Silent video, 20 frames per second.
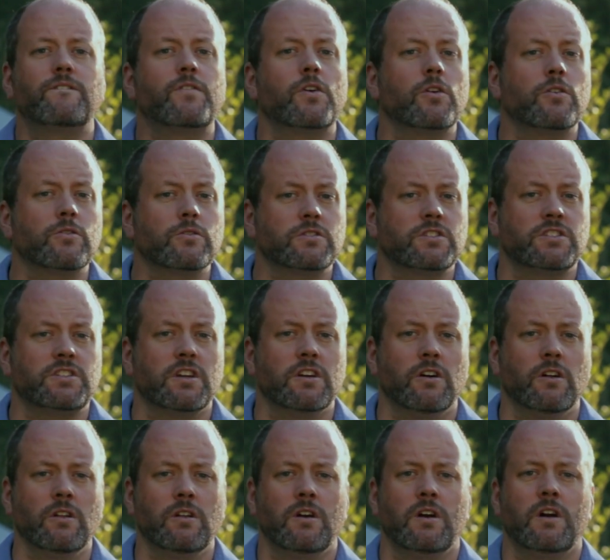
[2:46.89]
Further
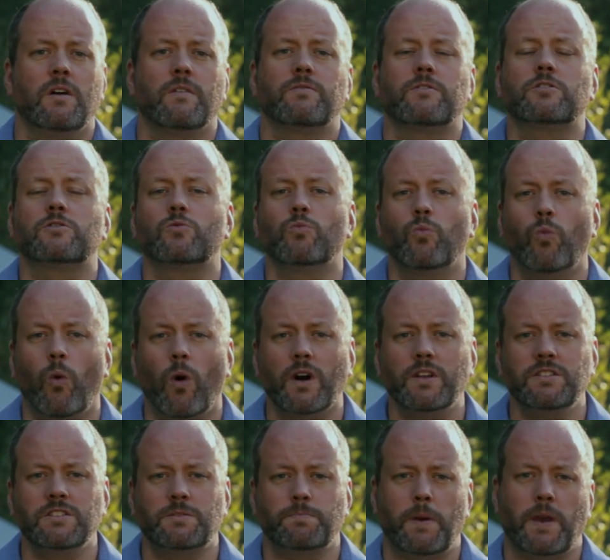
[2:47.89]
still, there's
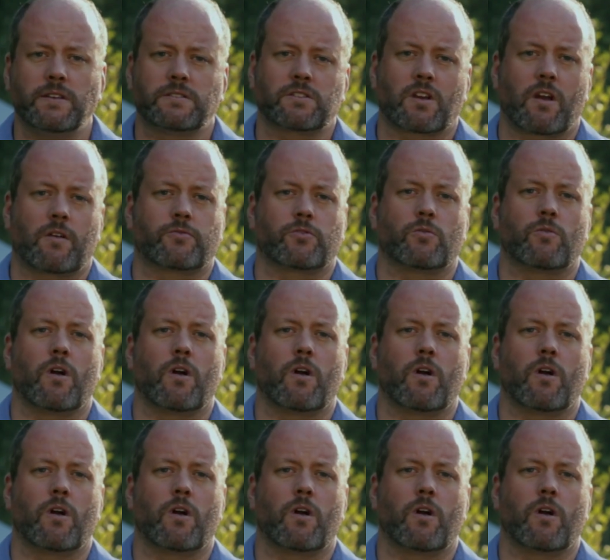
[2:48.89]
one spacecraft